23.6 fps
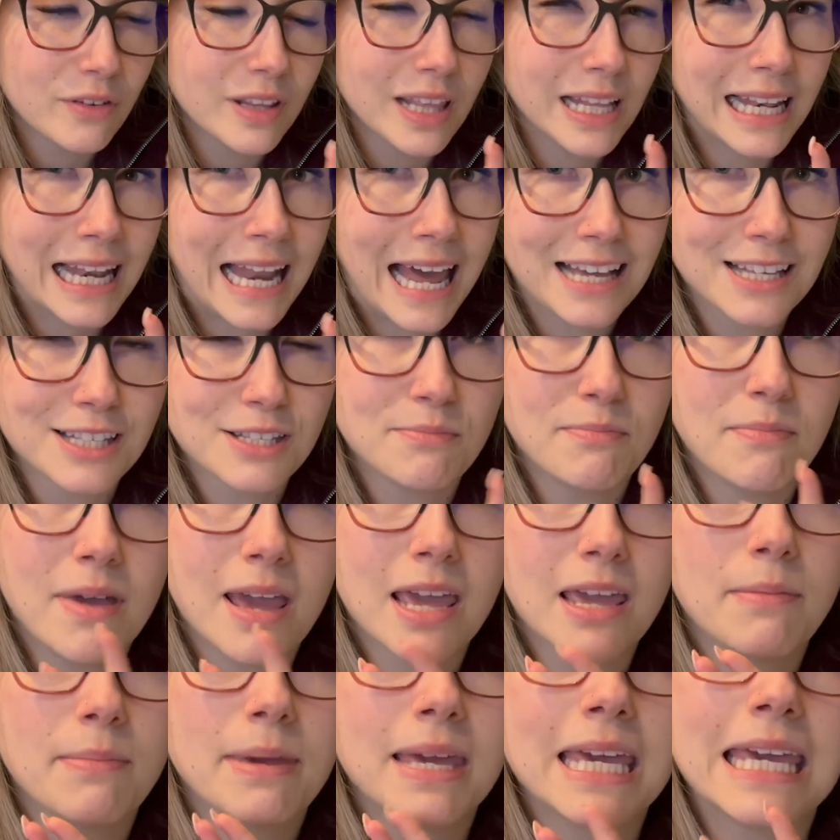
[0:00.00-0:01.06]
the last
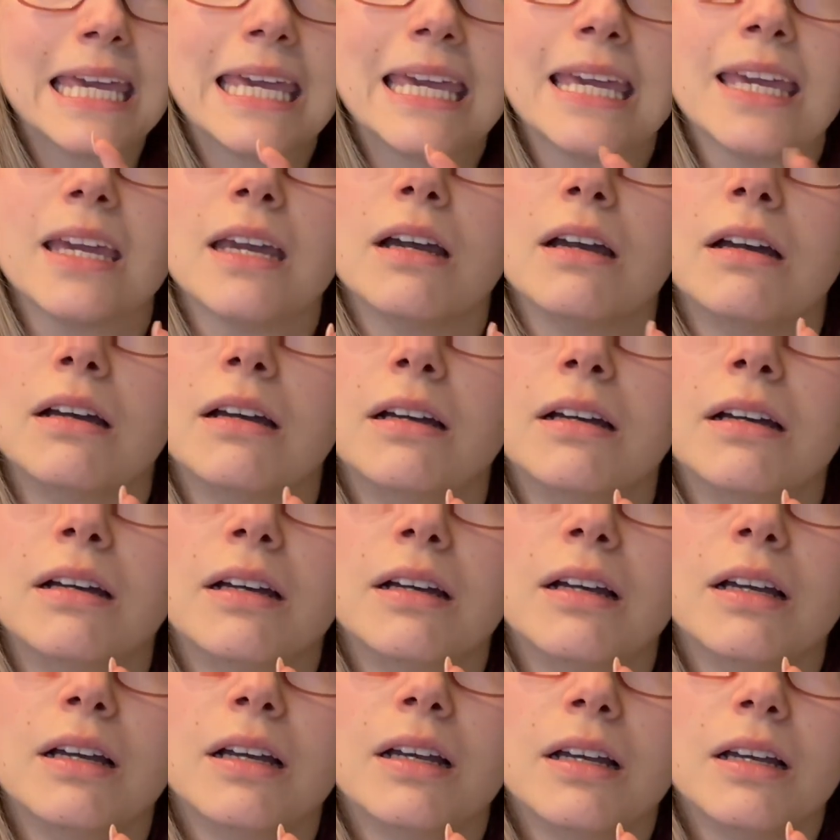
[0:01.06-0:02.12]
maybe
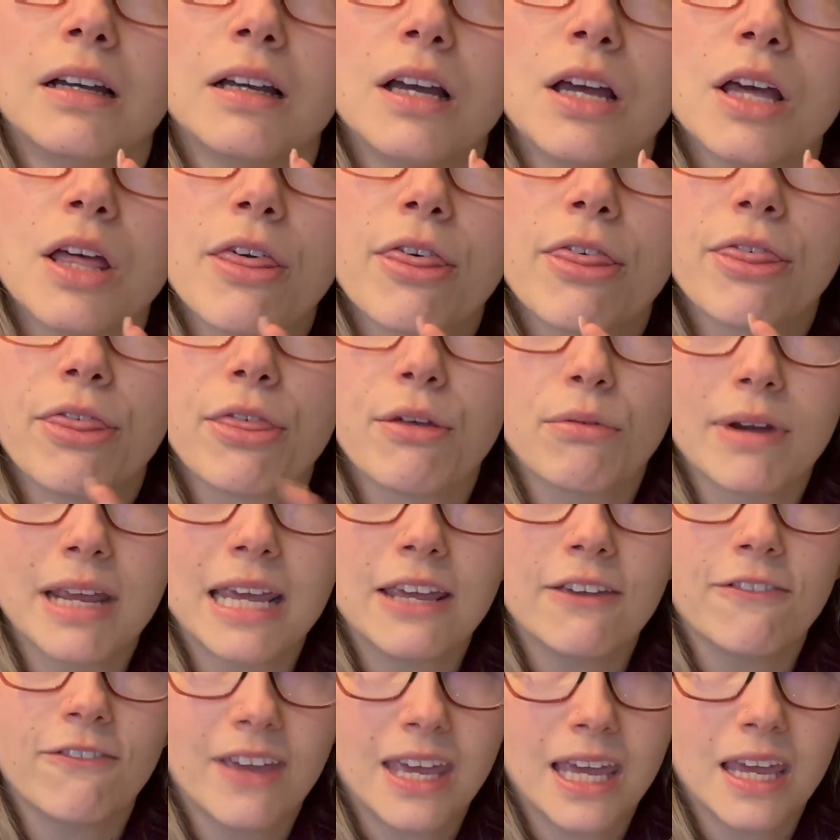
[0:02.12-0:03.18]
3
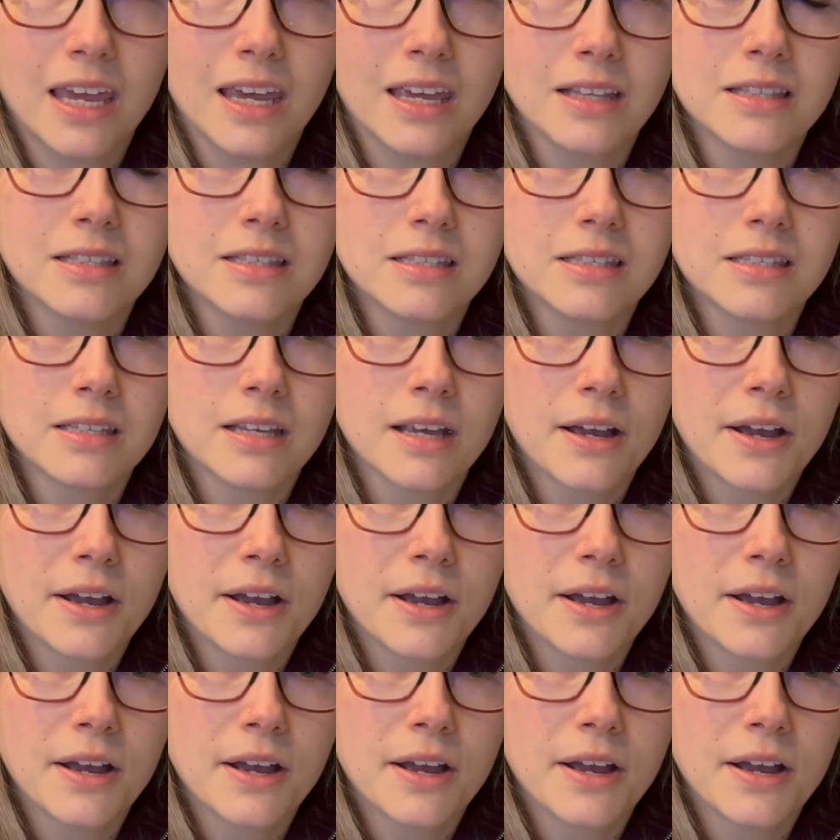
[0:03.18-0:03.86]
feeds,